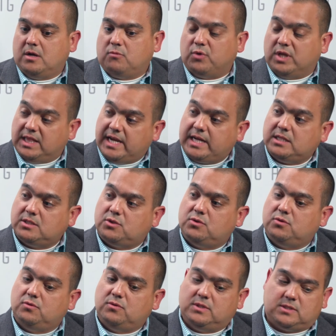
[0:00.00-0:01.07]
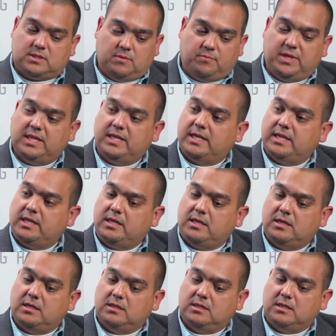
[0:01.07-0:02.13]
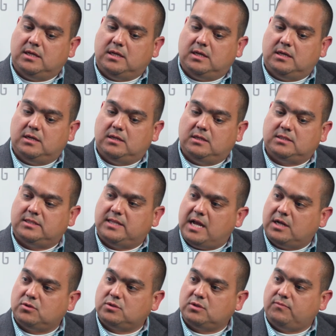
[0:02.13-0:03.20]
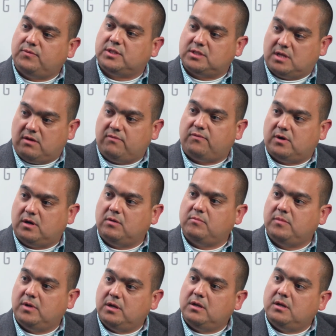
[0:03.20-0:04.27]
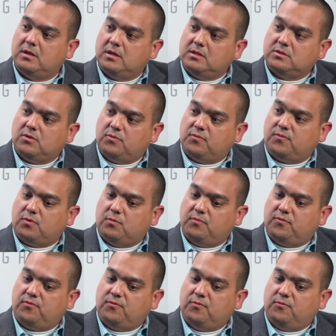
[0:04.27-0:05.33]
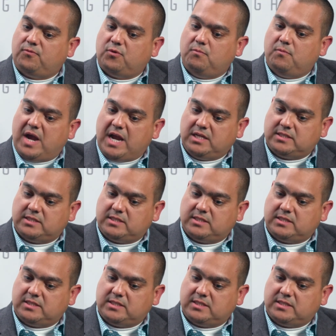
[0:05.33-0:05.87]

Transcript: related to the stability status of the sow farm. So from my